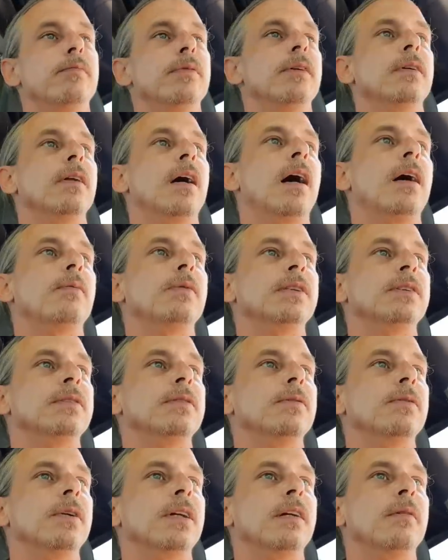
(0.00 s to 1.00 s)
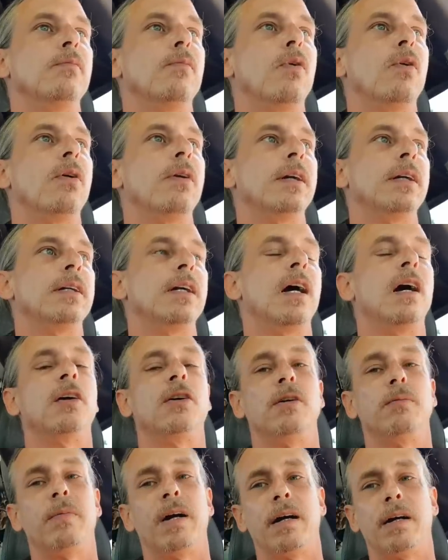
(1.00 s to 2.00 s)
It, I was doing it more to
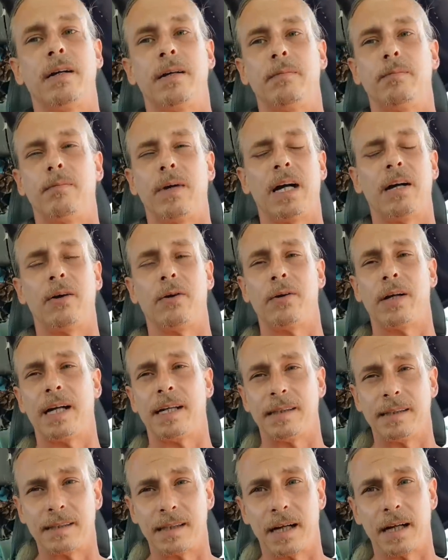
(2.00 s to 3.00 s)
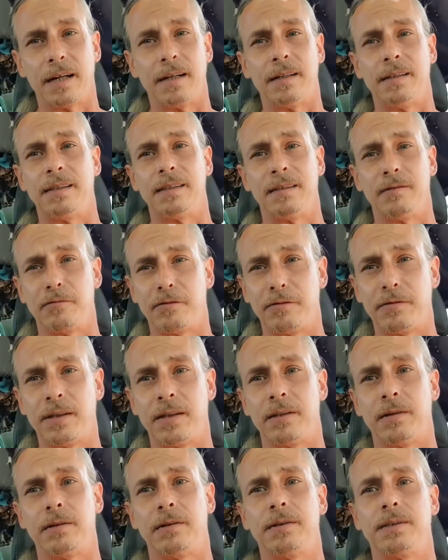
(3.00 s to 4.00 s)
conquer my, my own anxieties and
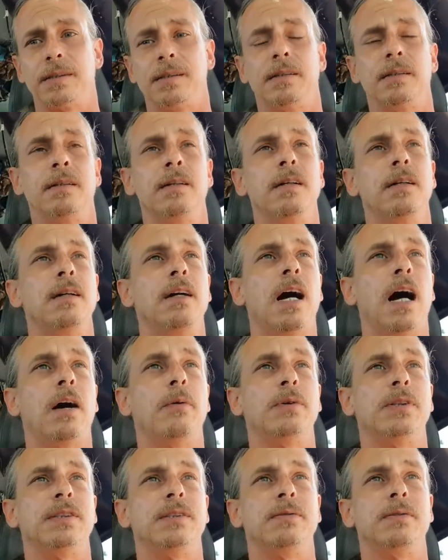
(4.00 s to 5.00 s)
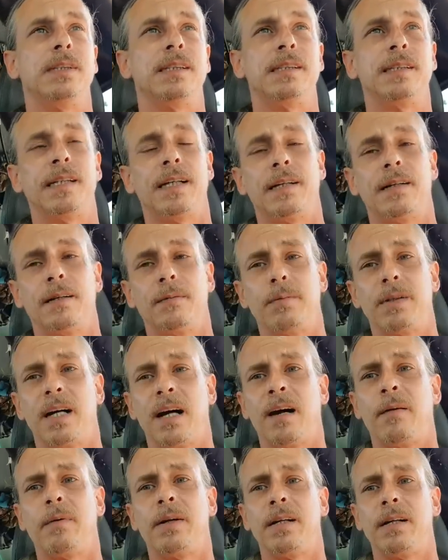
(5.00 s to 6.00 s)
fears. And I was doing stand up
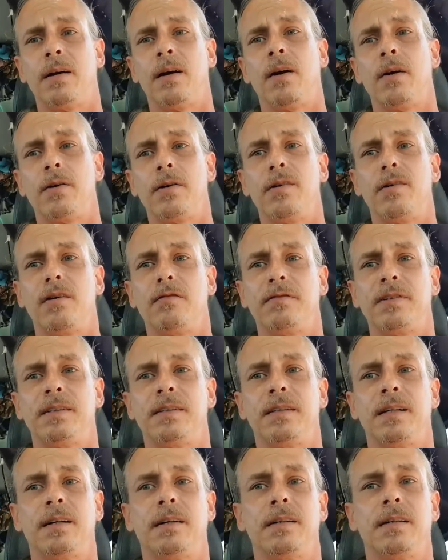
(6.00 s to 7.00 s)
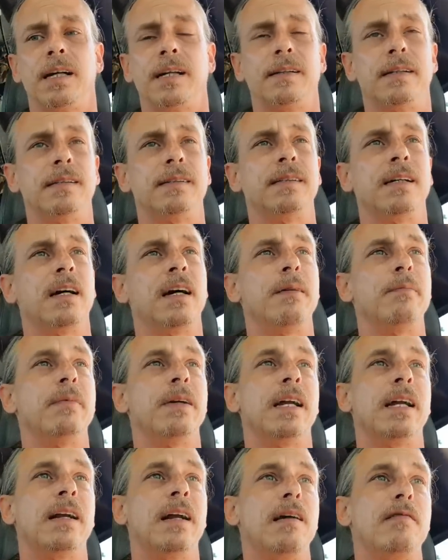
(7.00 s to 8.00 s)
comedy on and off at the, at the
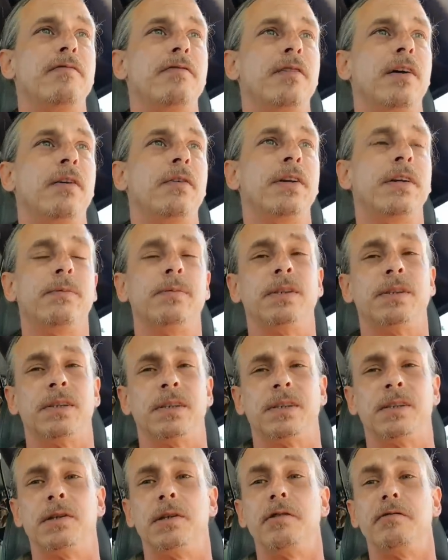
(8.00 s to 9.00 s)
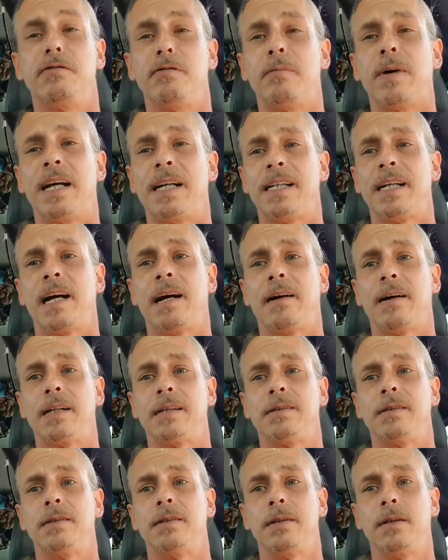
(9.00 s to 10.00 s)
time. And I felt it was just good for my
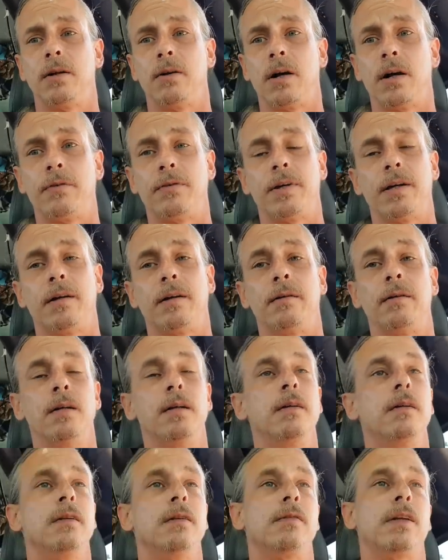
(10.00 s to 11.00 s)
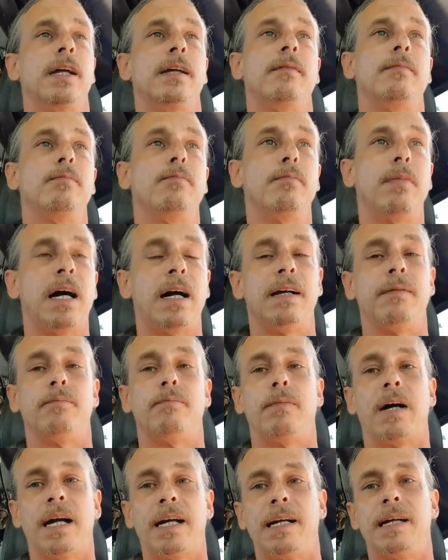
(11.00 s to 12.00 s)
character to go out there, like my,
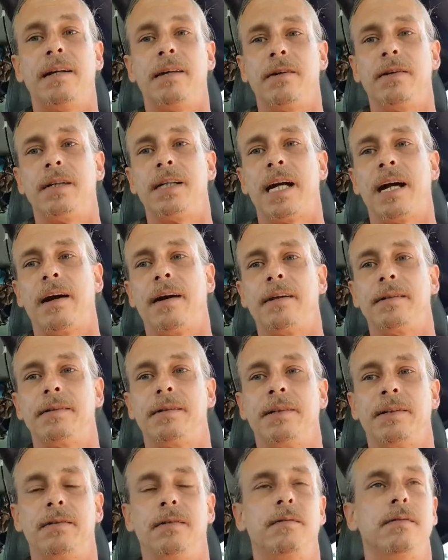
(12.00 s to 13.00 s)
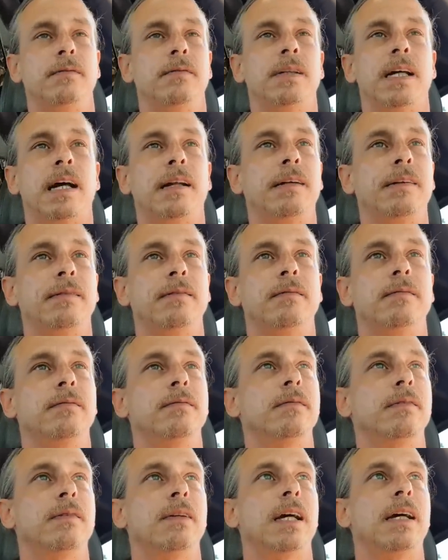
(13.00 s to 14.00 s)
my inner character. Not
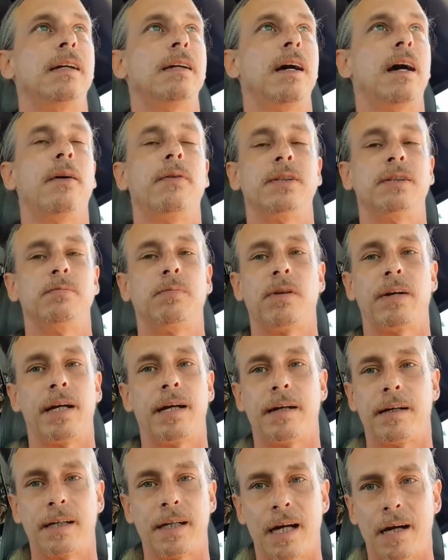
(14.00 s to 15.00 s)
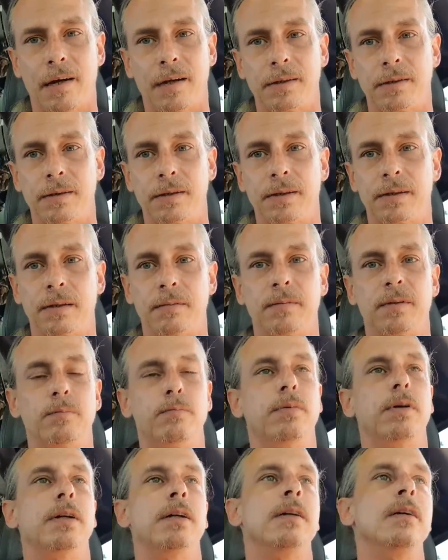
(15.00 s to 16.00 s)
like I was playing a character or
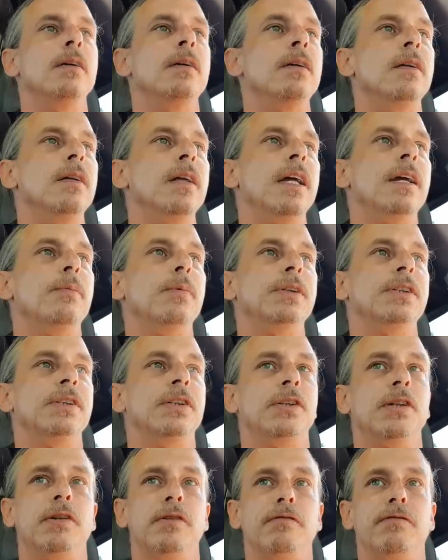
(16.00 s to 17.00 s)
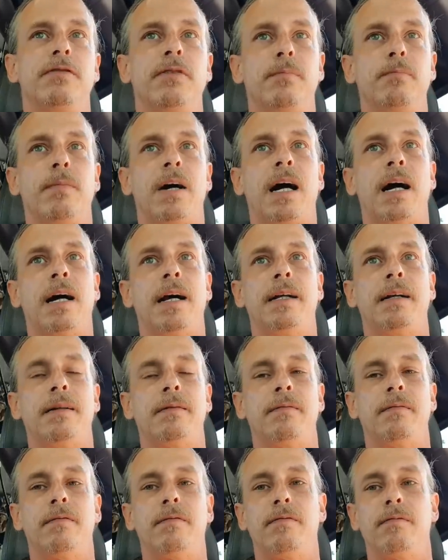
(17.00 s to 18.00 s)
something, but it was good for
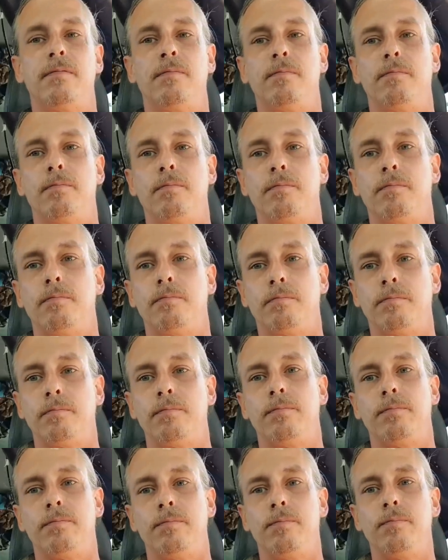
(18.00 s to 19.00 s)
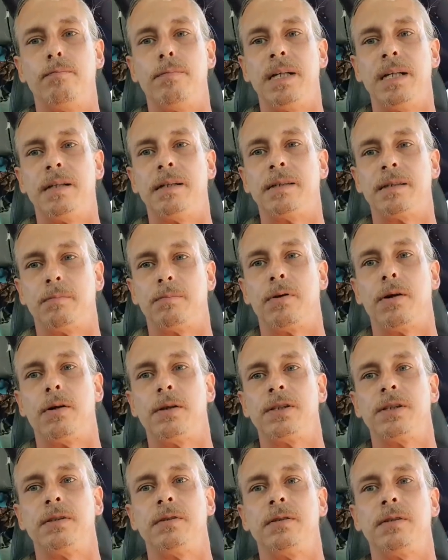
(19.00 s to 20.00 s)
my me as a
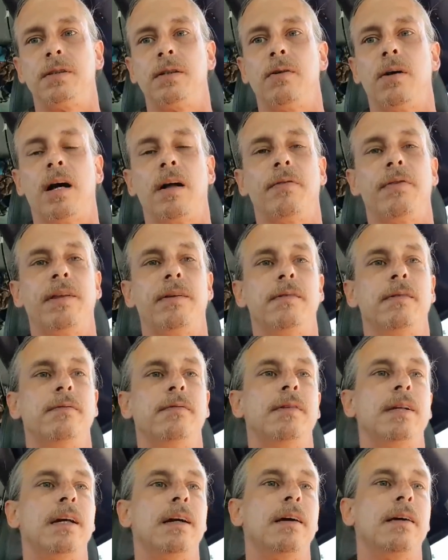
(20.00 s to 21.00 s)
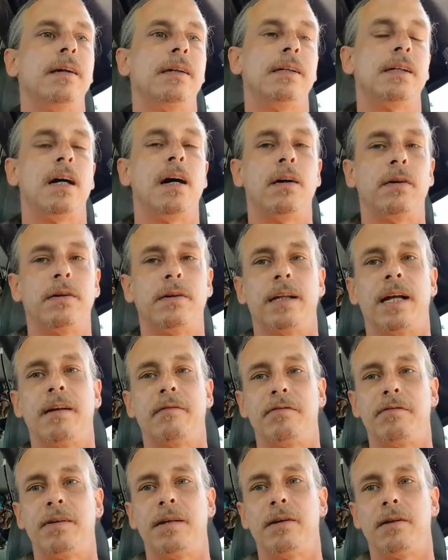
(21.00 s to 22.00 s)
person to go out there and conquer
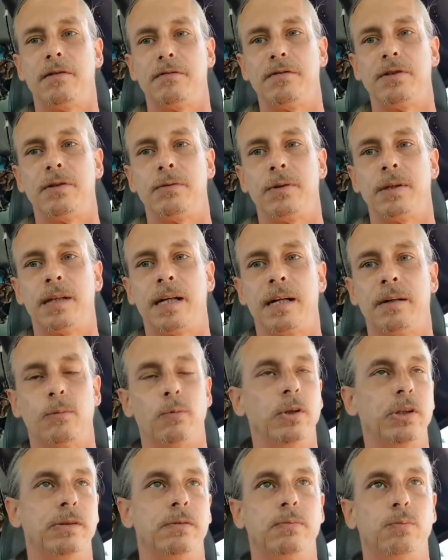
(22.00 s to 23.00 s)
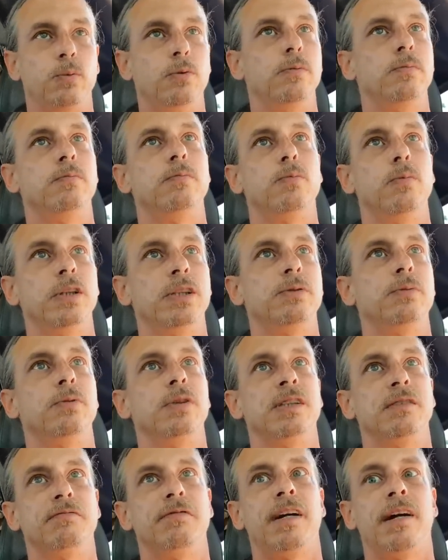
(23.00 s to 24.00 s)
that fear of doing that, which which
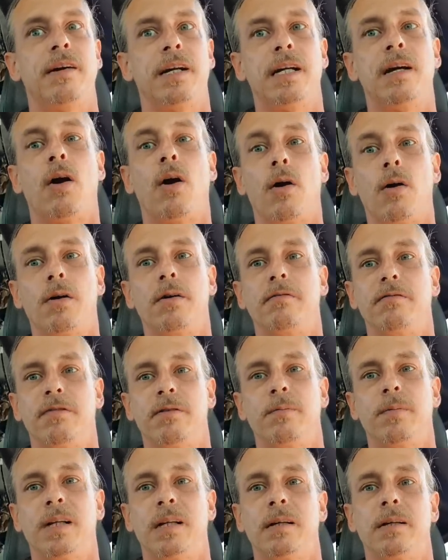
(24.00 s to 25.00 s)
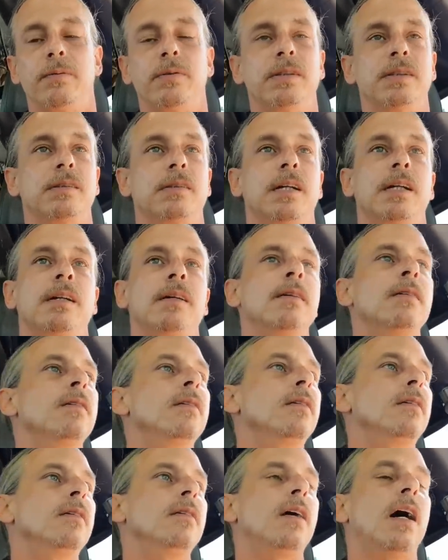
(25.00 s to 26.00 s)
was very hard for me. It was like
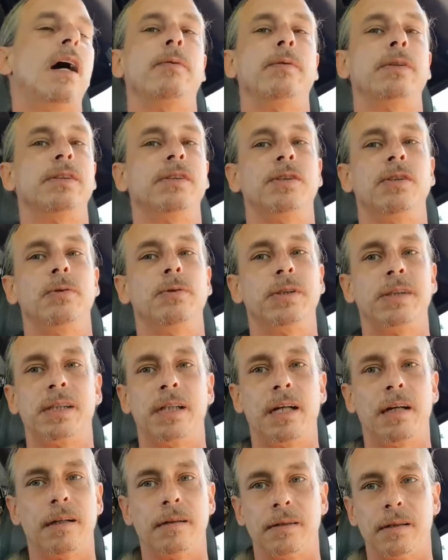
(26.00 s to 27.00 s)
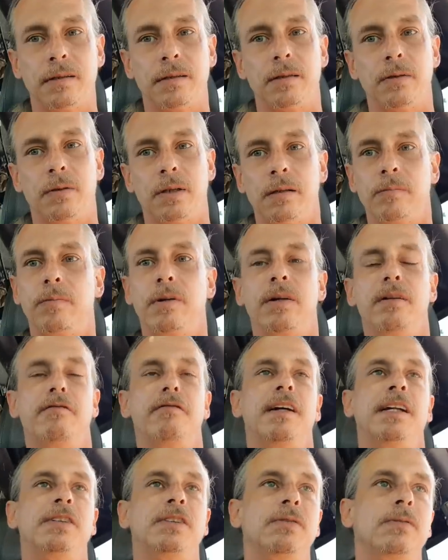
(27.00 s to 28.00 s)
I was so scared to do it, but
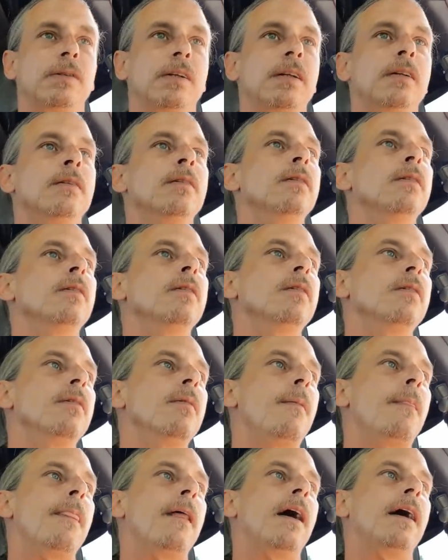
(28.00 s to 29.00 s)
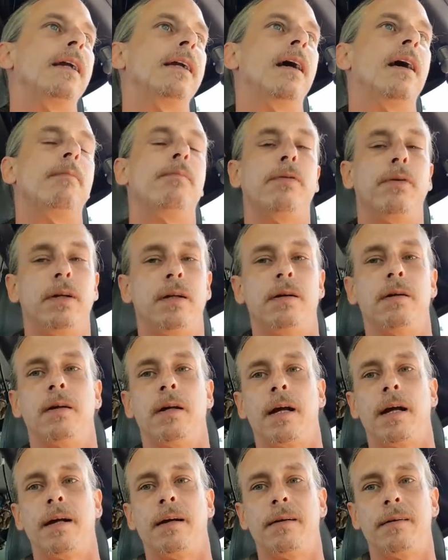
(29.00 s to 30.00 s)
eventually I got pretty
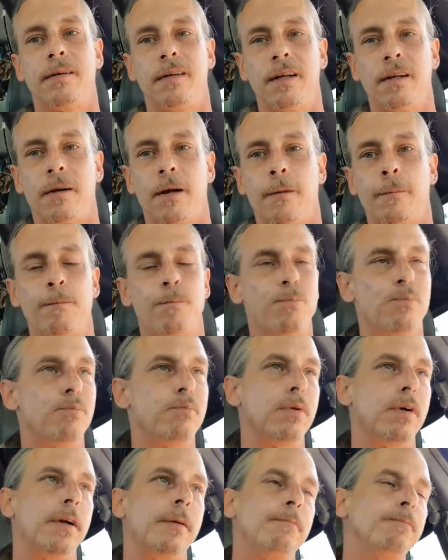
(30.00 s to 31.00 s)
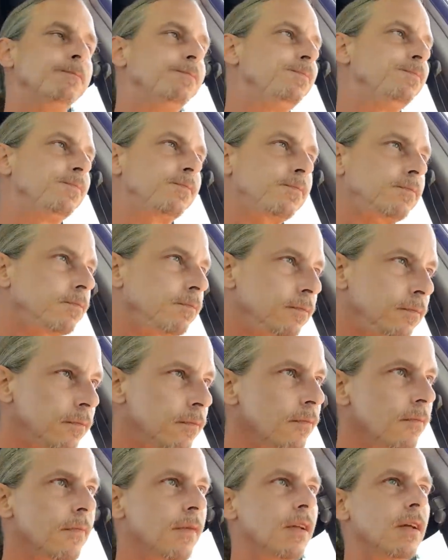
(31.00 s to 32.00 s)
good at it, you know. But
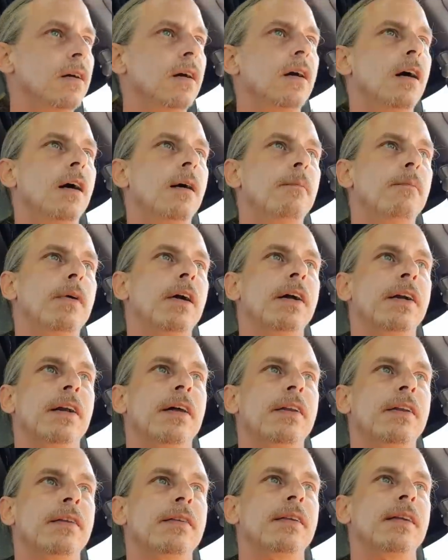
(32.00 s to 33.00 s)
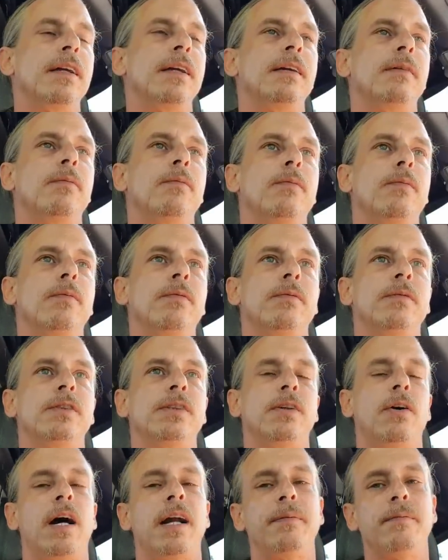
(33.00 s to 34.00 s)
um, another thing,
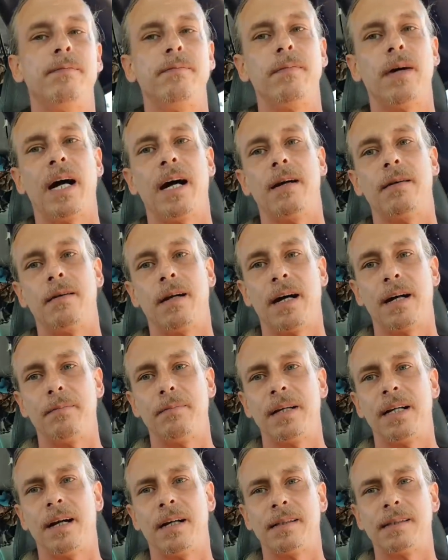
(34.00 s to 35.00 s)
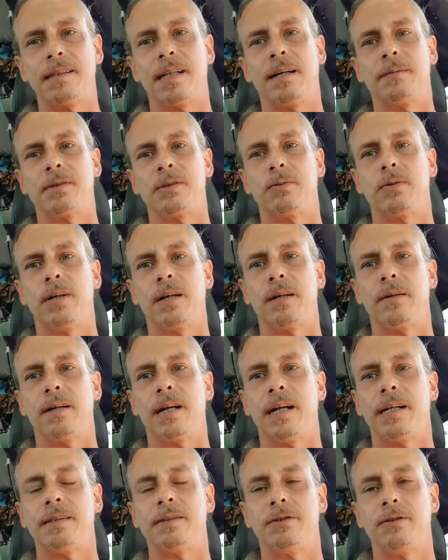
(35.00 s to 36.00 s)
so I'd, I, I'd be out in Times Square
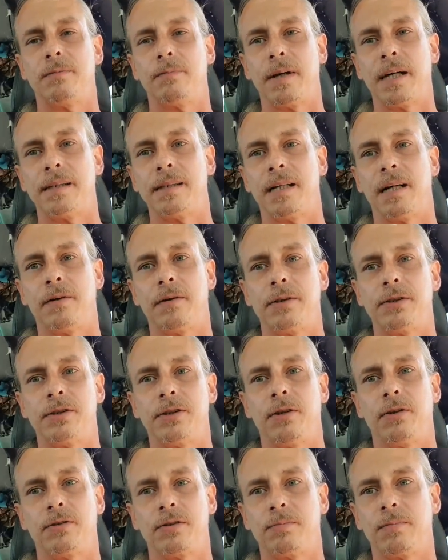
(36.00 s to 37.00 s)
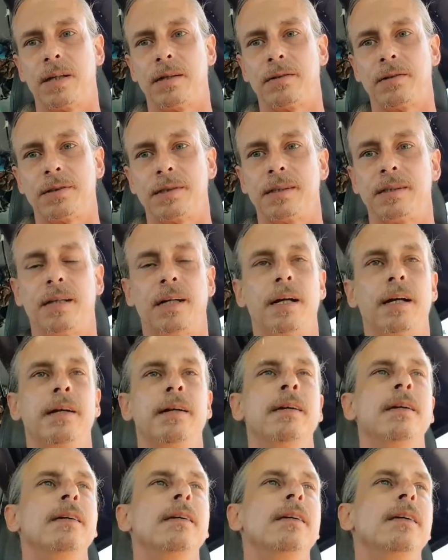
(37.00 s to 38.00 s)
at night doing my dollar jokes and my little
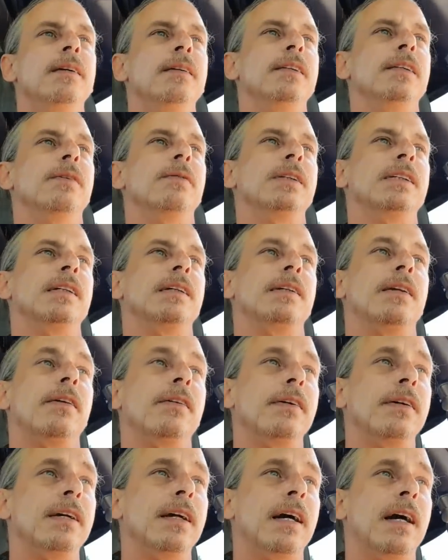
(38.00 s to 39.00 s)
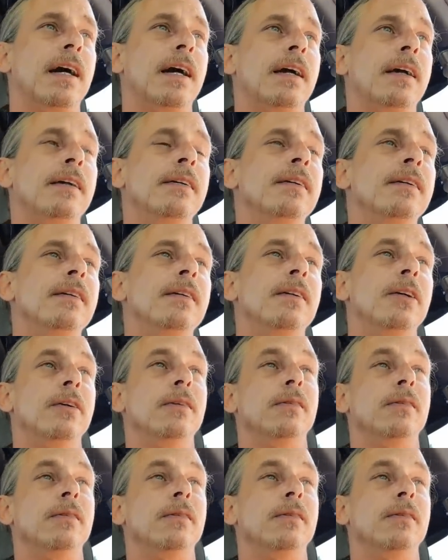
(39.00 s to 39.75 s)
sign. There was another guy